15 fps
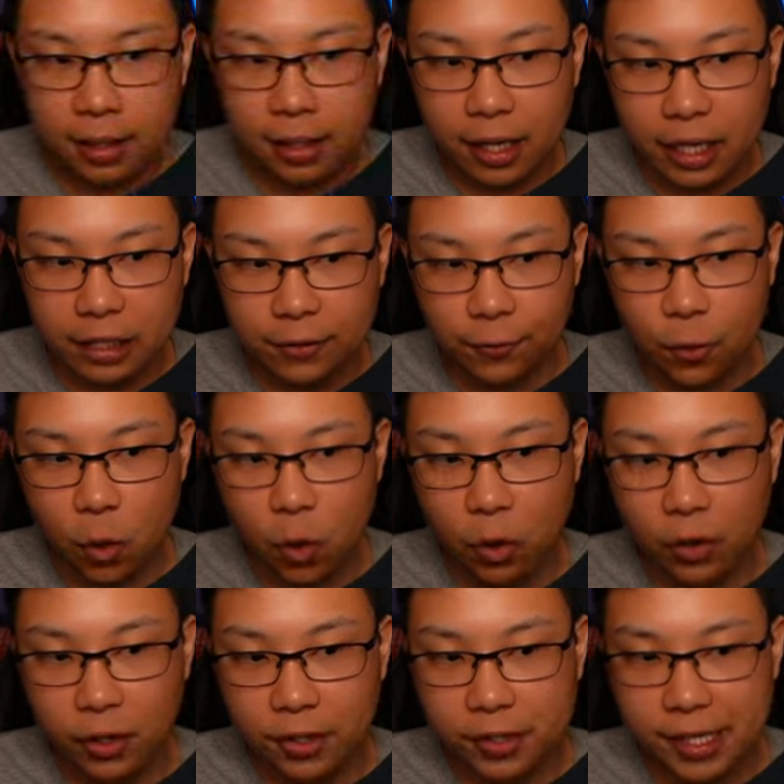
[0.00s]
it's
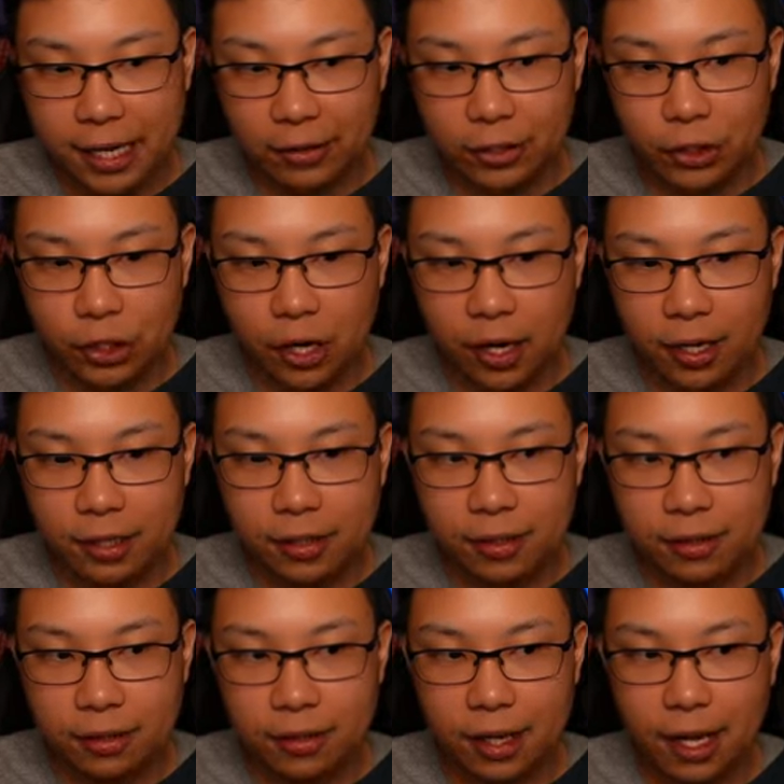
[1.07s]
for Sacred
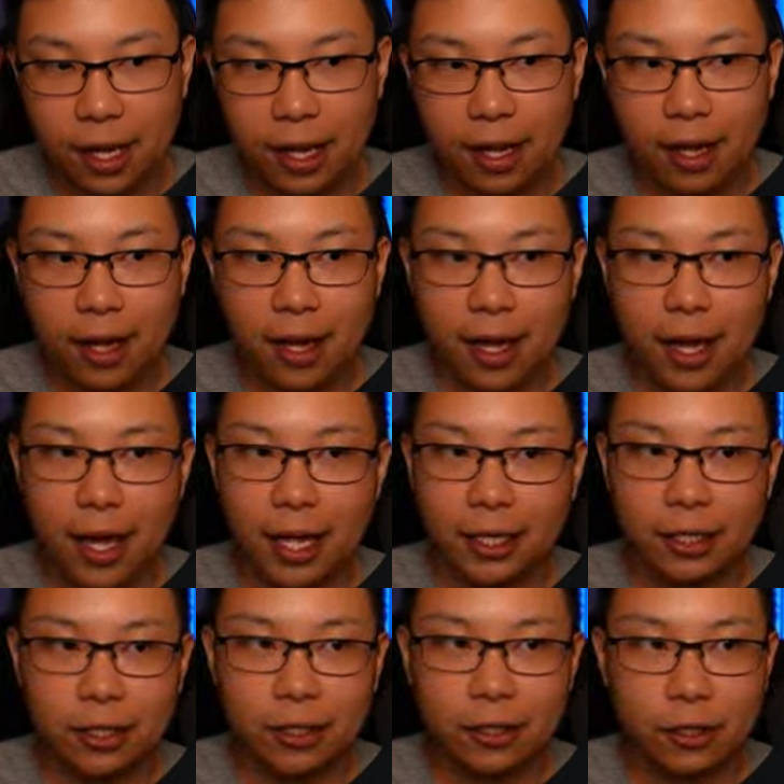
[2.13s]
Shards
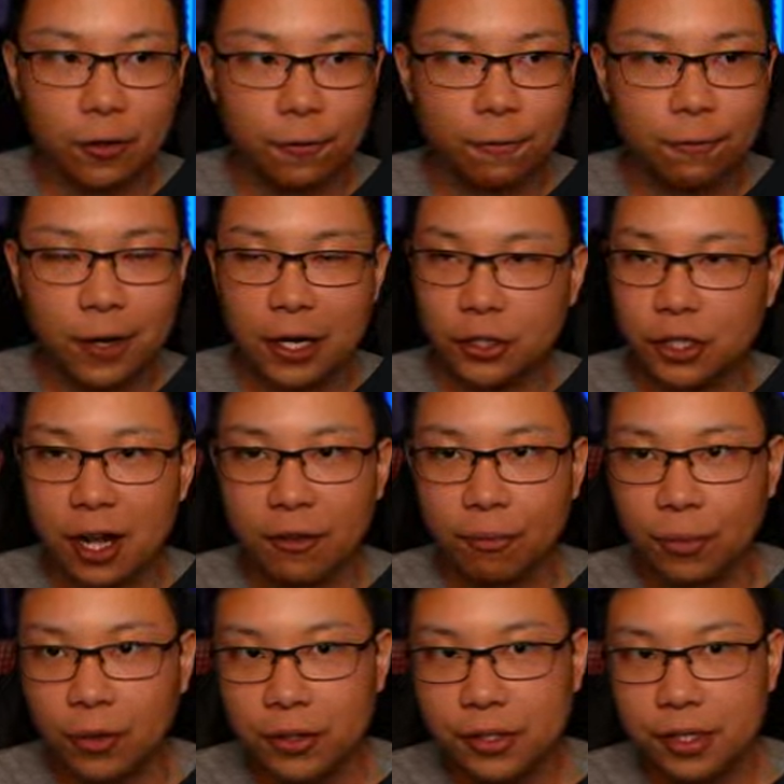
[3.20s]
and you're fresh off
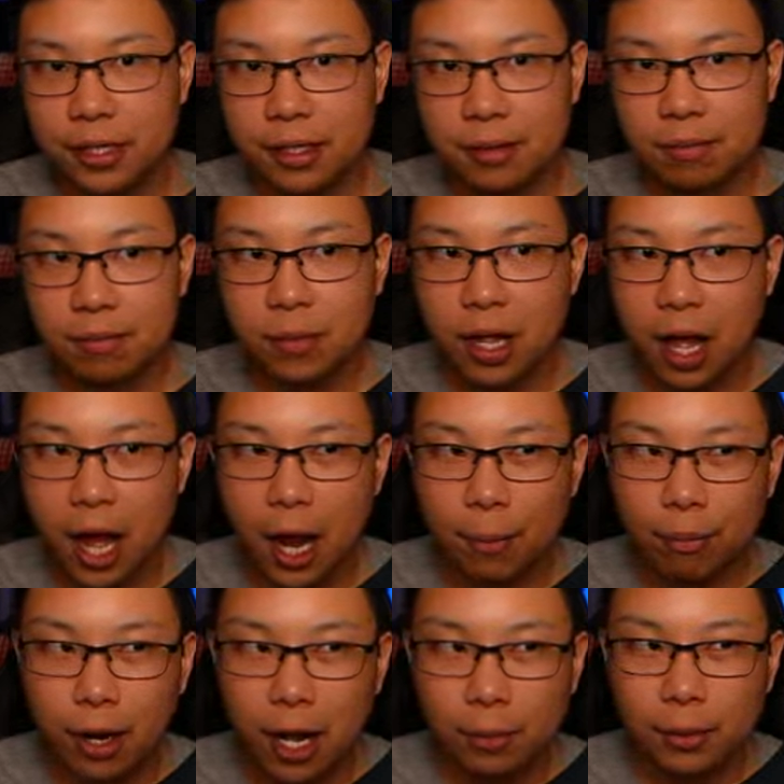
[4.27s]
Mercy, I
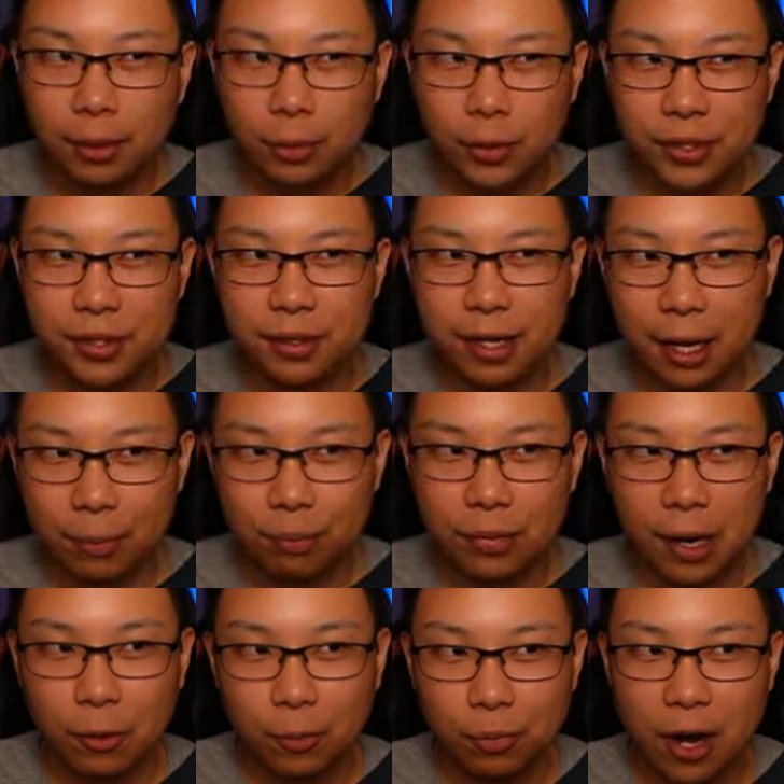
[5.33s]
probably would I,
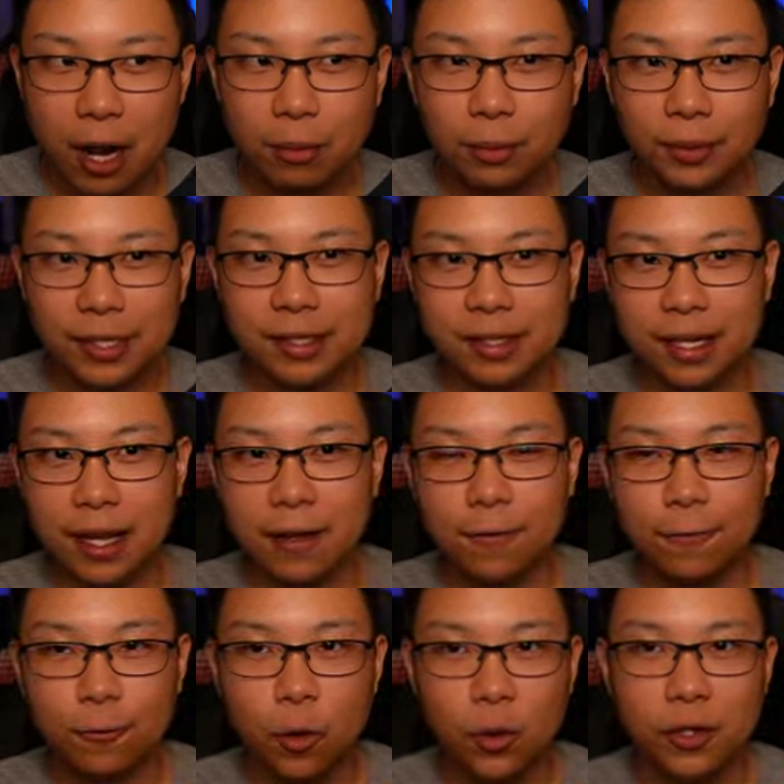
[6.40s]
I would probably save
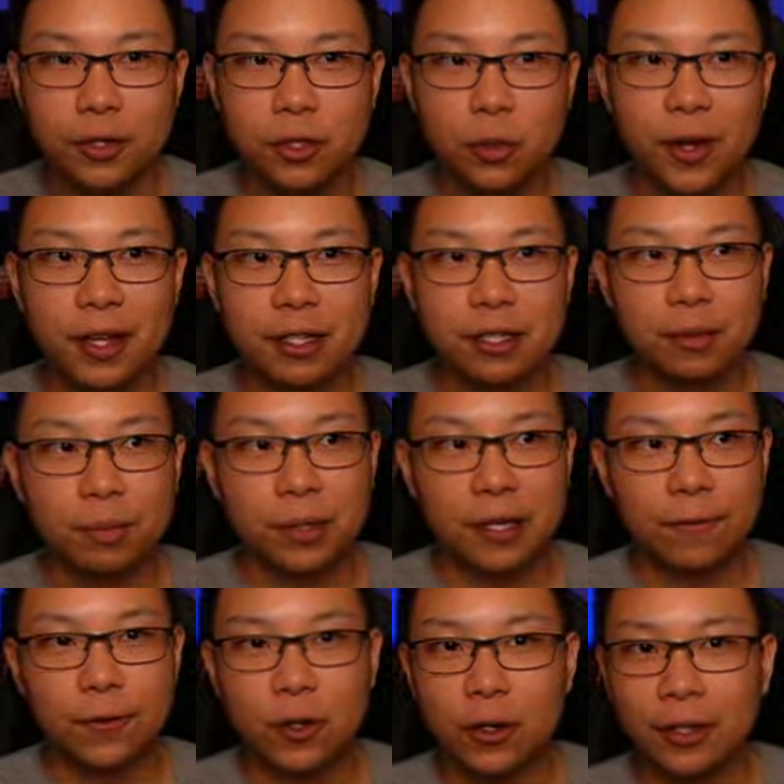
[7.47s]
for a two X, but
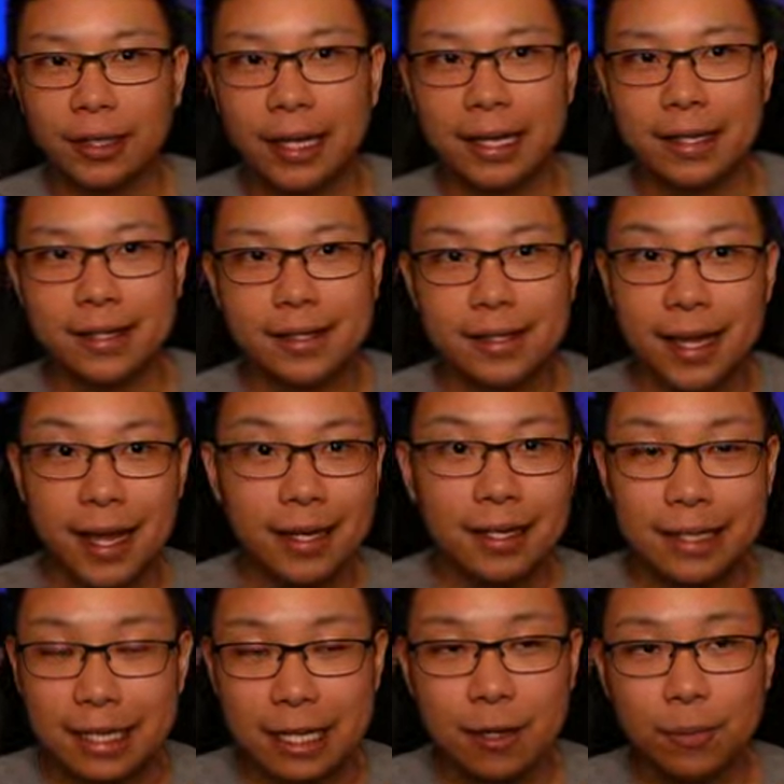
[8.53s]
if you're like ten
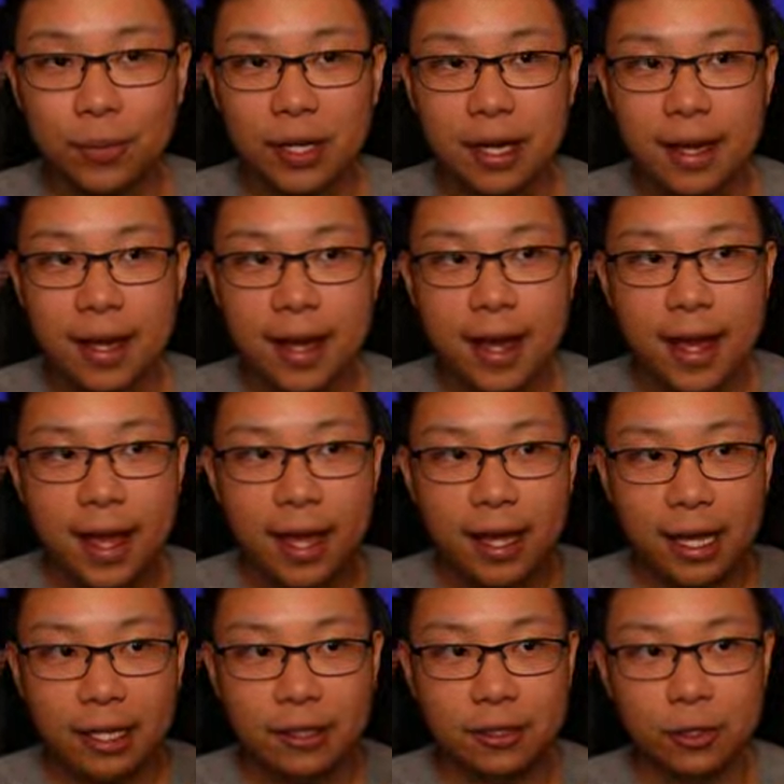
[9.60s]
deep
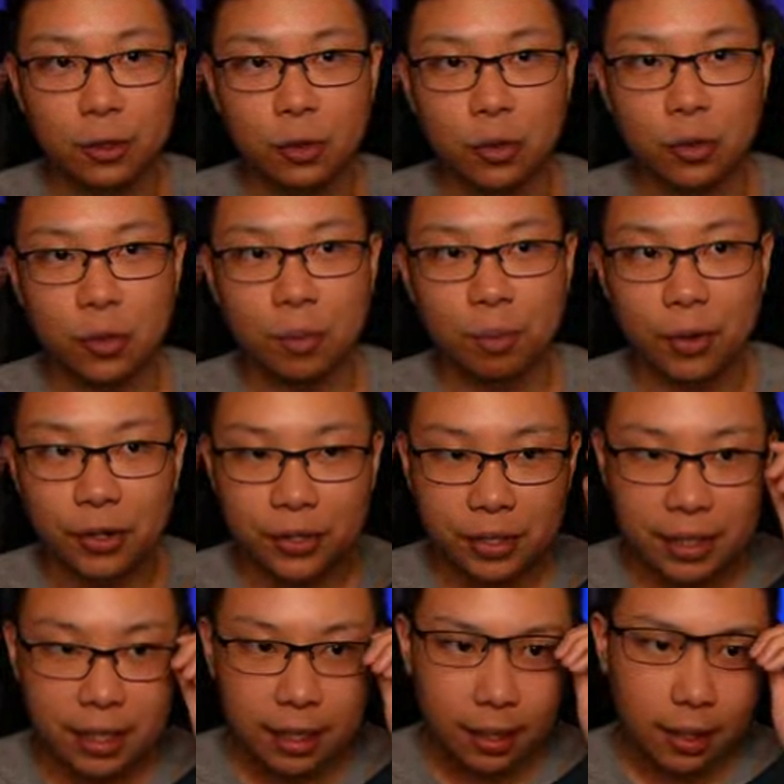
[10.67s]
into
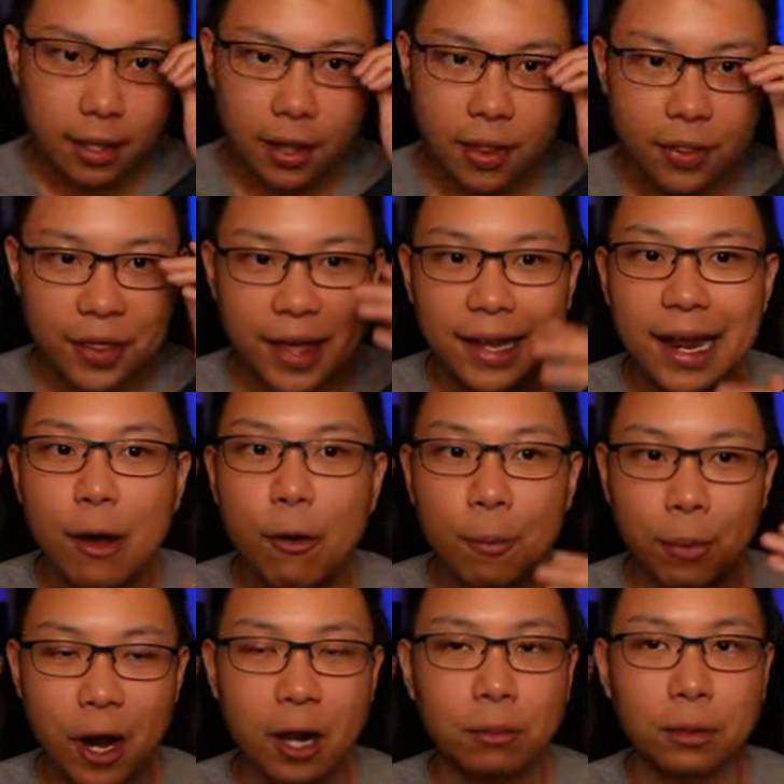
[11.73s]
Mercy, then I would
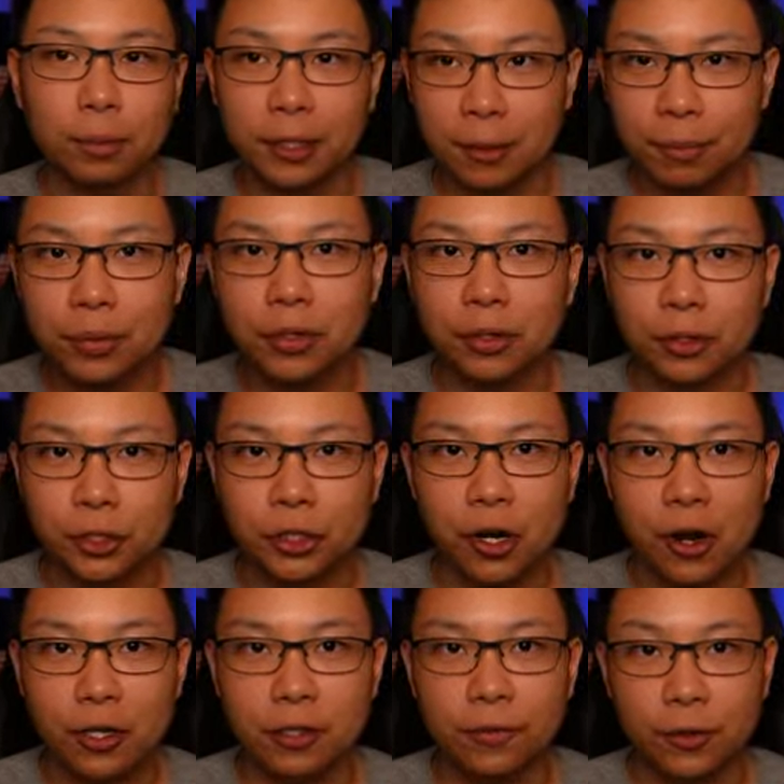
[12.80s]
probably pull
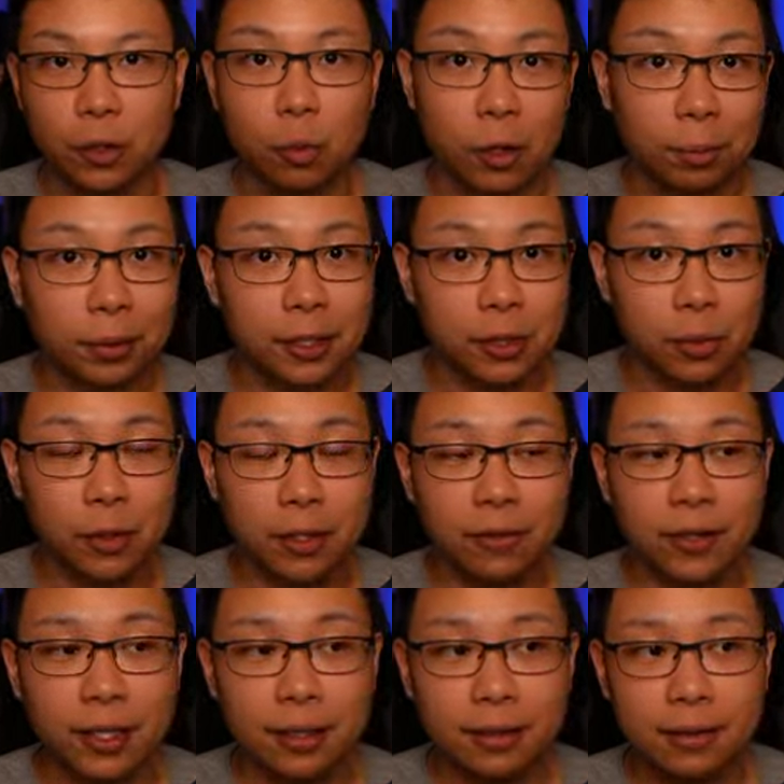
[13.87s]
shards for the one plus one event.